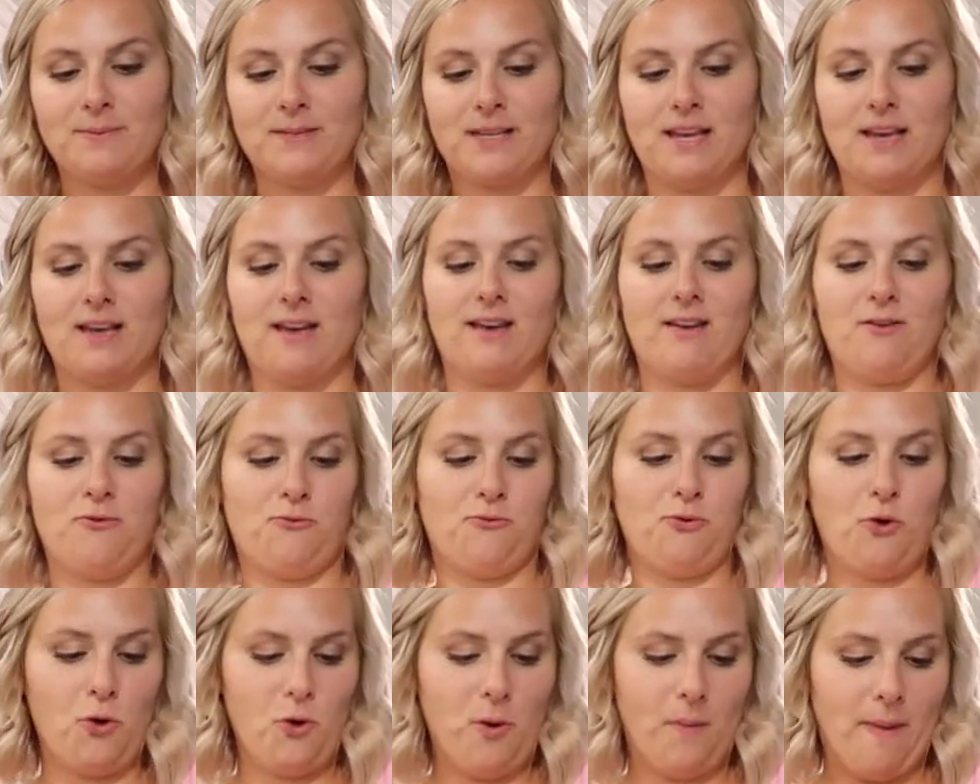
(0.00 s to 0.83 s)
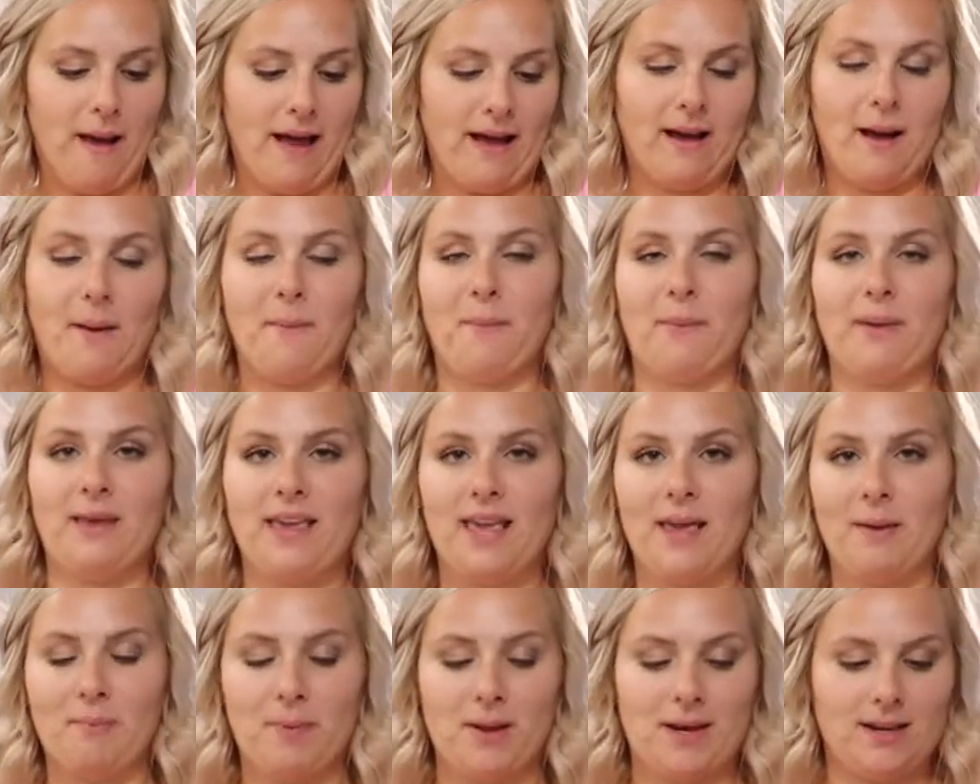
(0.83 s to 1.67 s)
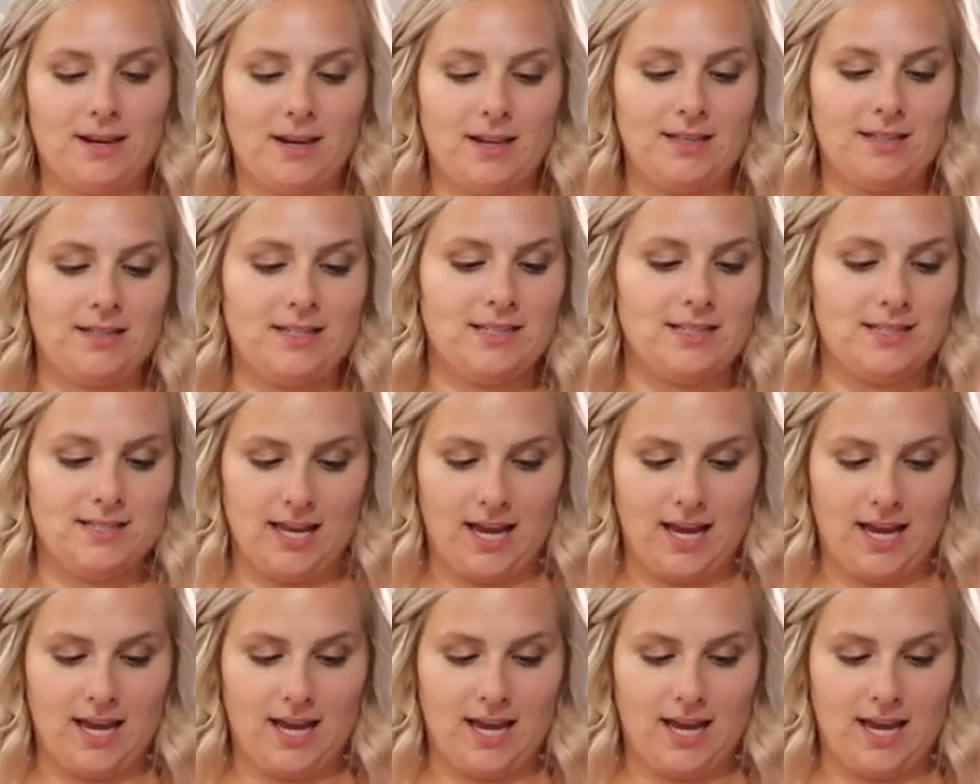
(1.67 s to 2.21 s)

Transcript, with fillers: to roll it back up and keep it nice and